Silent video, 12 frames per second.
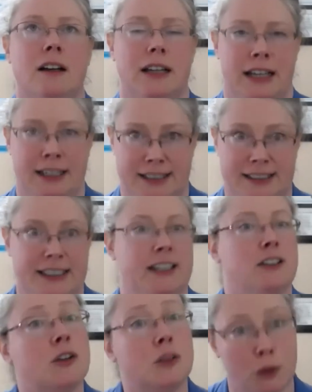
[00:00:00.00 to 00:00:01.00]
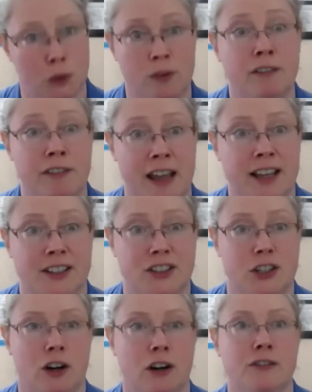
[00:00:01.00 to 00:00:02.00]
is signaled through the
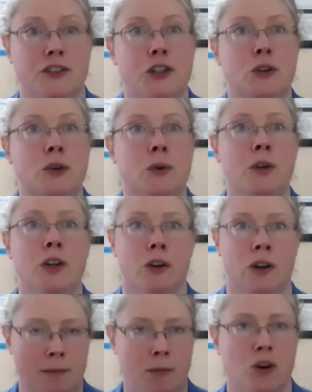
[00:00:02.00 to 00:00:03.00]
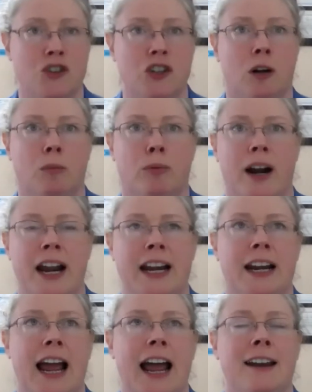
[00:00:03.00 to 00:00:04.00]
vagus nerve to your emotional
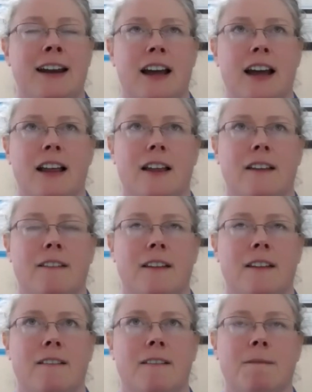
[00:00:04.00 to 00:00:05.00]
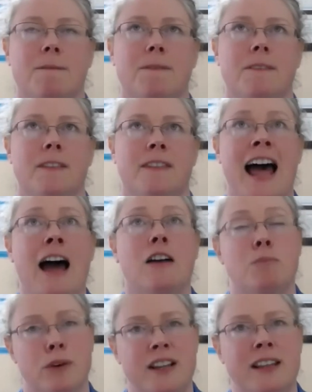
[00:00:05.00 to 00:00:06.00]
brain, and
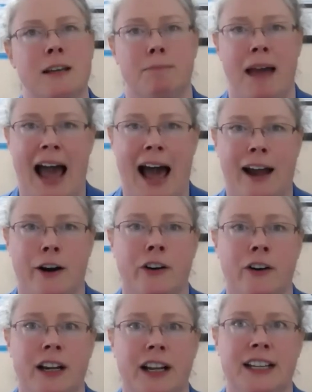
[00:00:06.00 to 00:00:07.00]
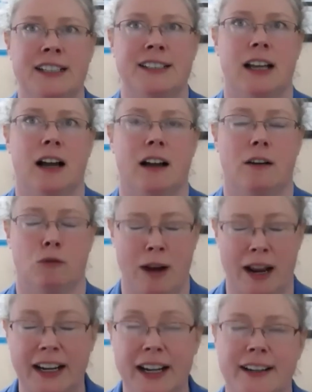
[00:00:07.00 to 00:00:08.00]
that breathing pattern is
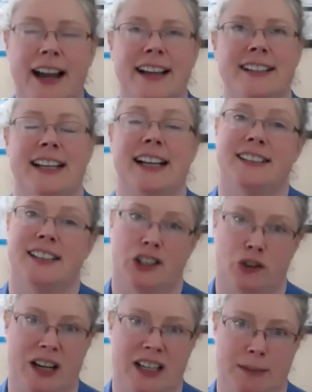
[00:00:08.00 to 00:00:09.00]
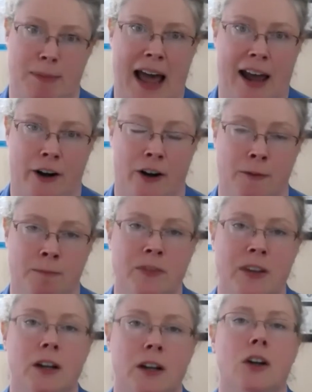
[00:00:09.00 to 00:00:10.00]
recognized as a stress pattern.
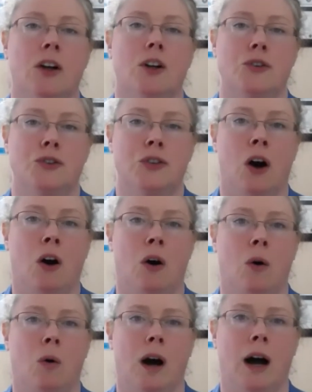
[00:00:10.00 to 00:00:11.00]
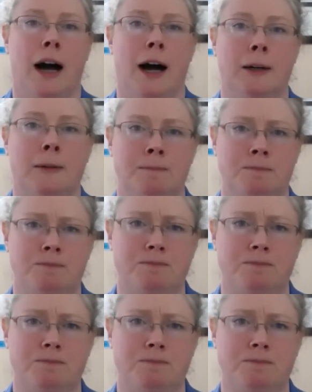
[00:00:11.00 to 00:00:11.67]
So, um,